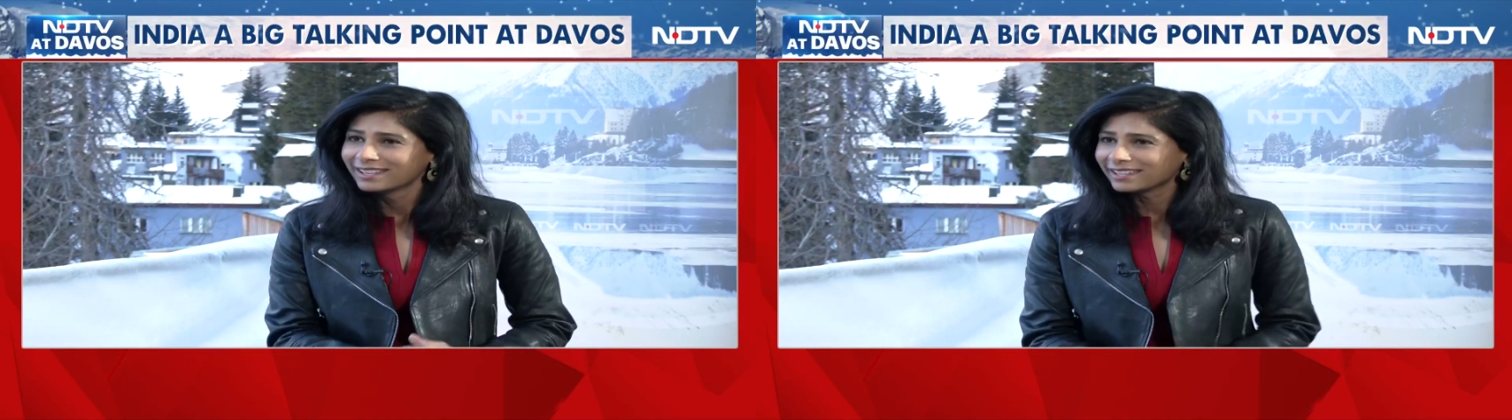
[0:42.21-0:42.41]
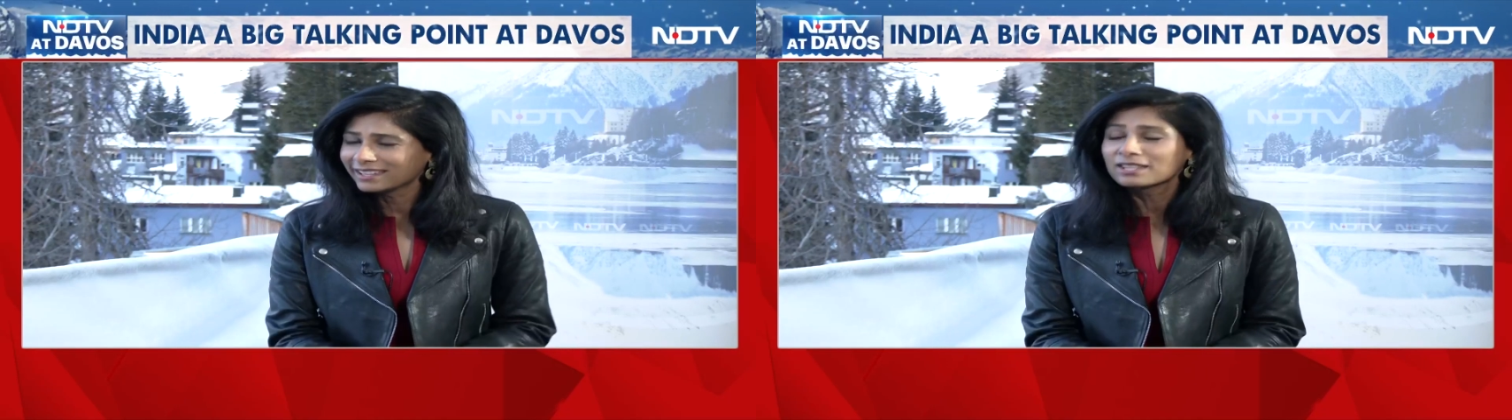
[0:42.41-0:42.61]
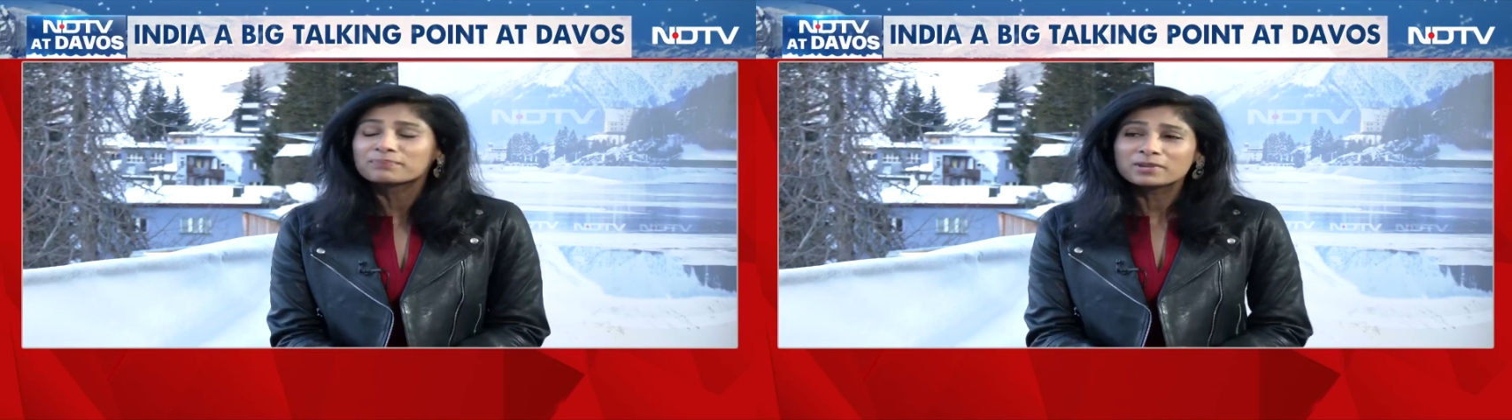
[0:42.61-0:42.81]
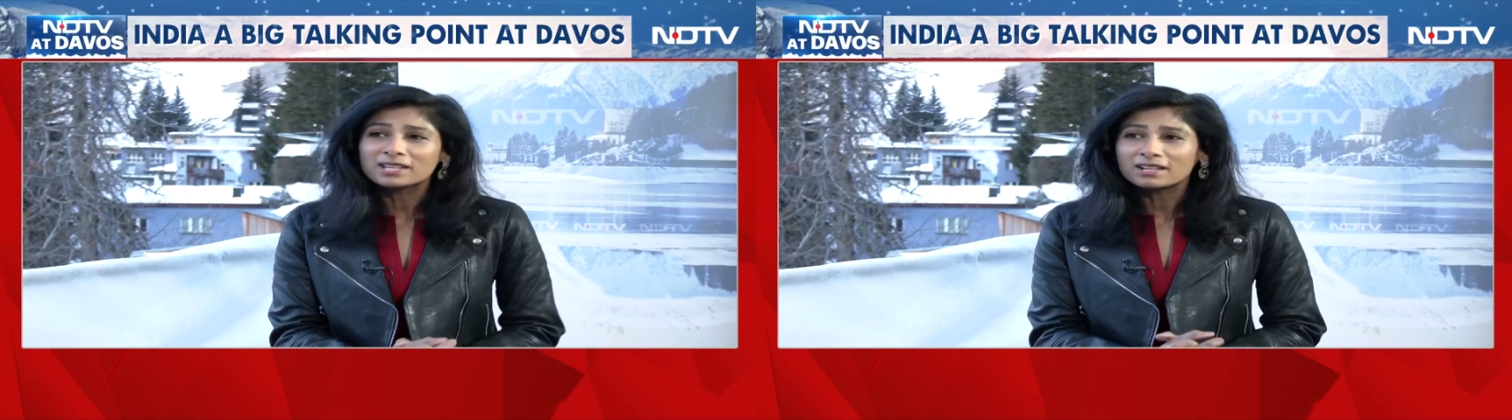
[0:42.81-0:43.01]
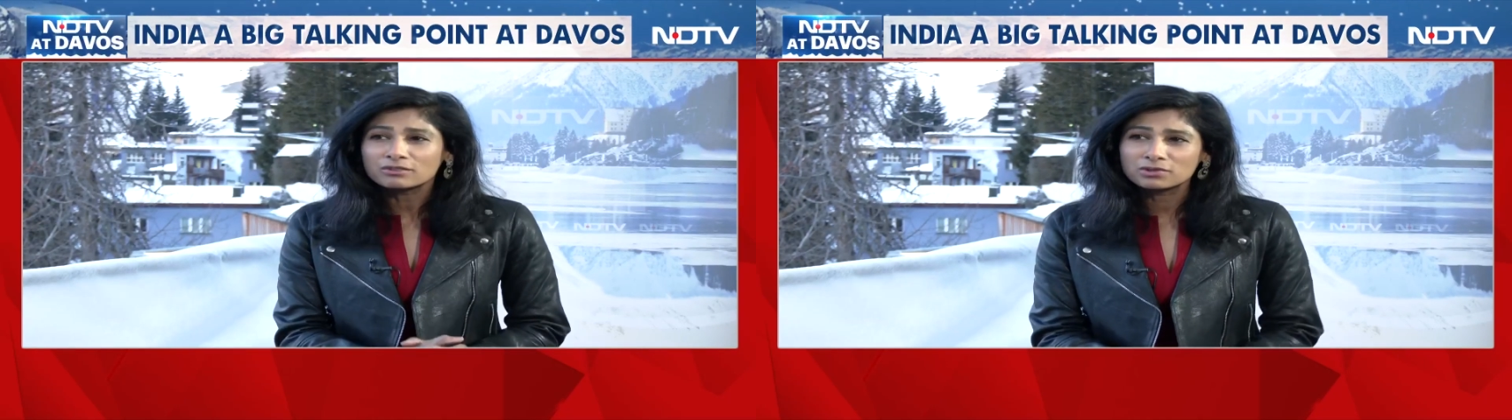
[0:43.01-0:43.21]
I think it's pretty
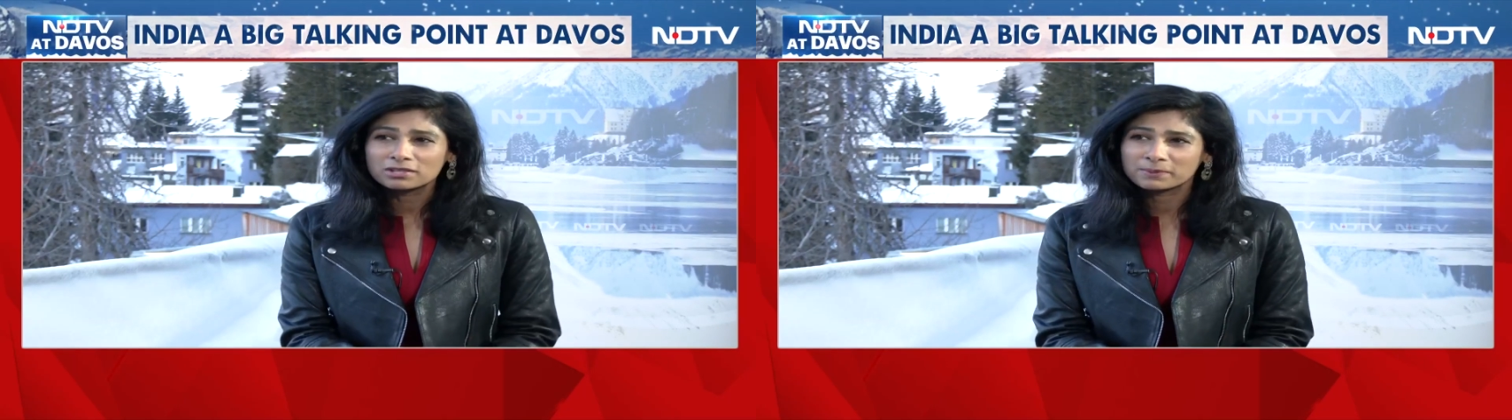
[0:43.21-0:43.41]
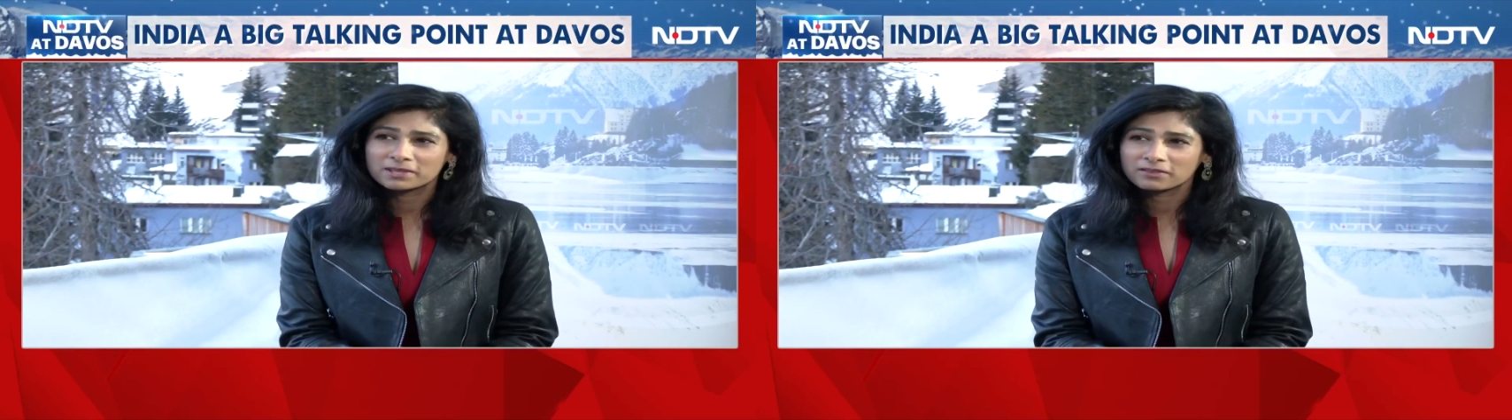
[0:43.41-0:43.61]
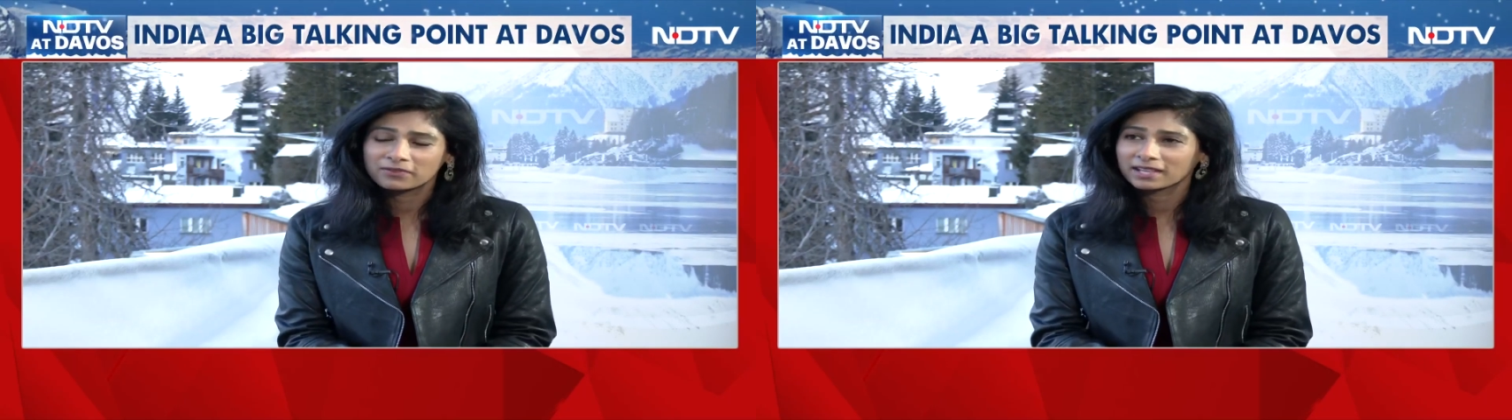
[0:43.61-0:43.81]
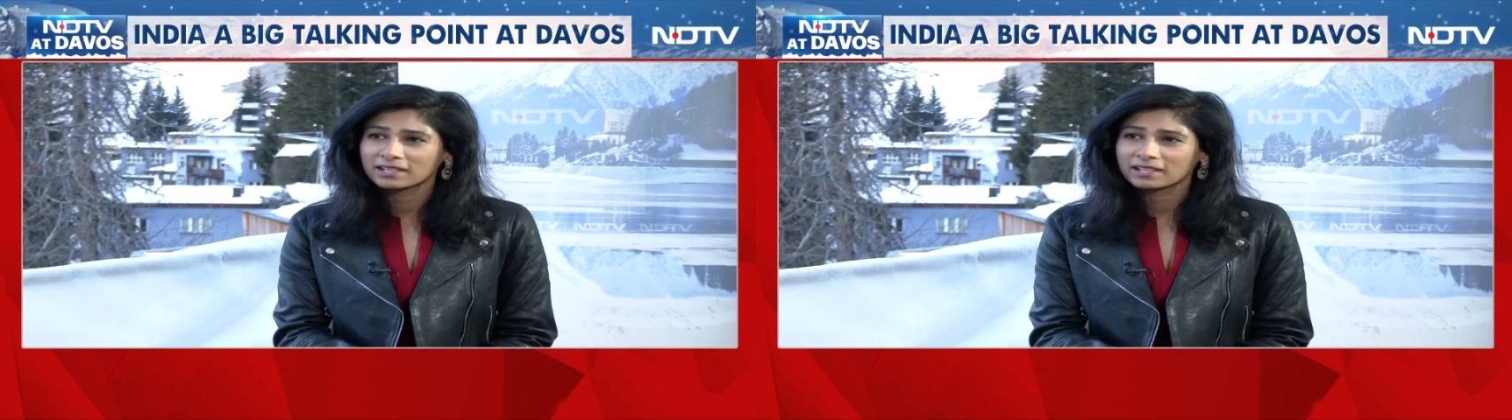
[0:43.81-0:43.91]
country-specific,